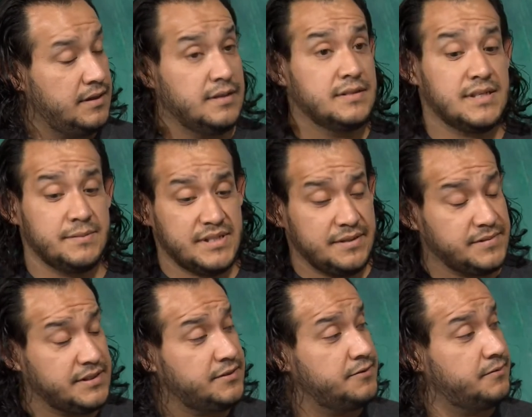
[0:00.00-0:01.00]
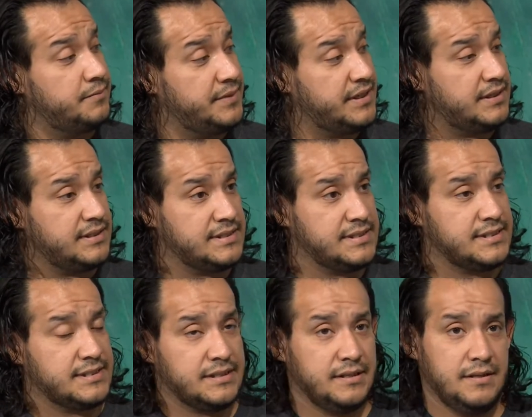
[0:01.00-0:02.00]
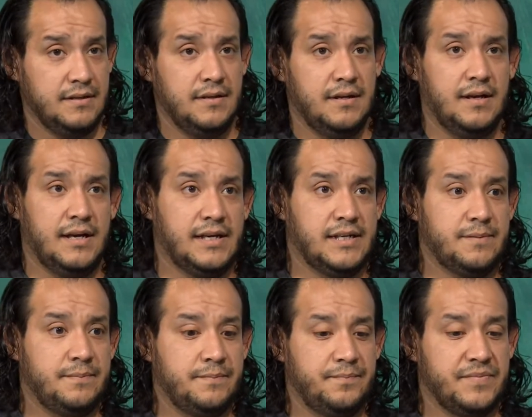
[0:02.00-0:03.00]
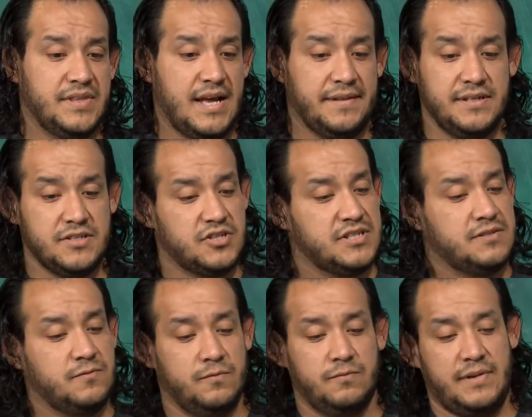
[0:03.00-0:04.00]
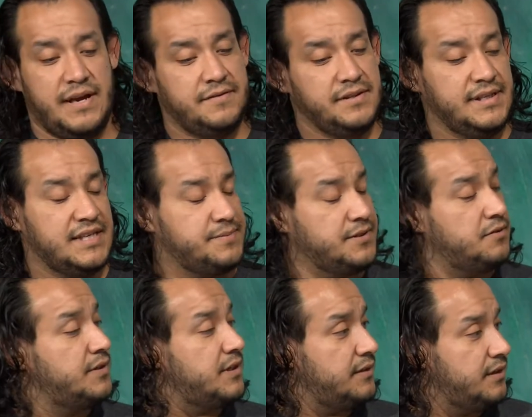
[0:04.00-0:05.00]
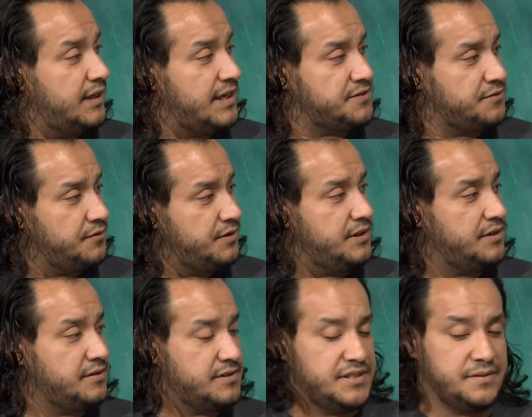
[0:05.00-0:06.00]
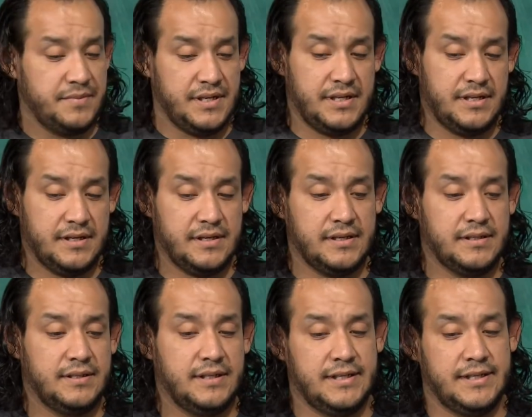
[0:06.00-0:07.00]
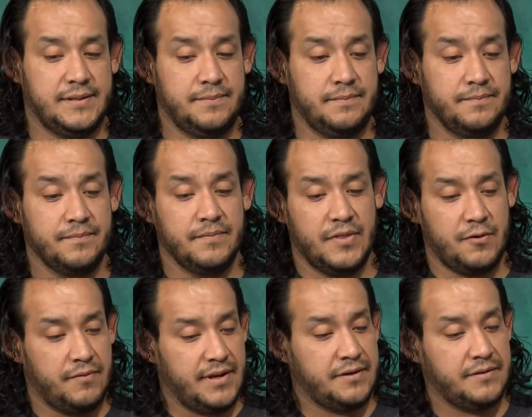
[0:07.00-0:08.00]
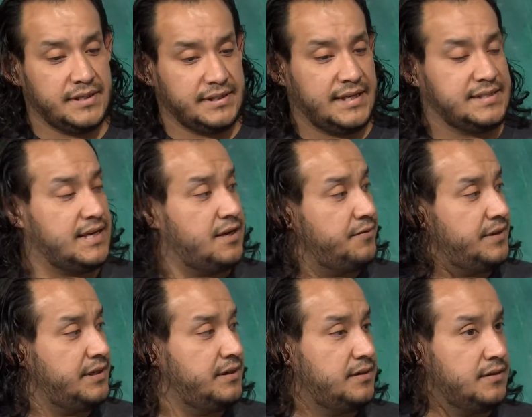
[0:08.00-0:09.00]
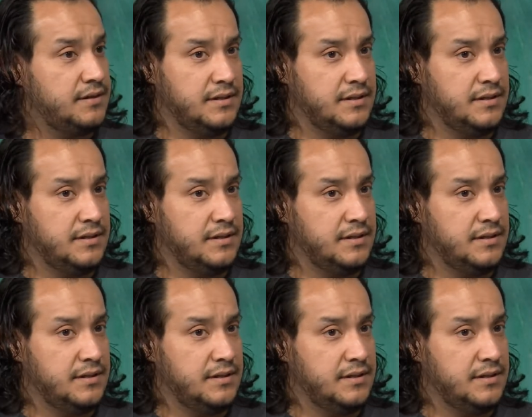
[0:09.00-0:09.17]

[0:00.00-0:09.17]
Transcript: Sometimes they do, because I think just everything that's been going on the last few years in the media, the rhetoric that's out there,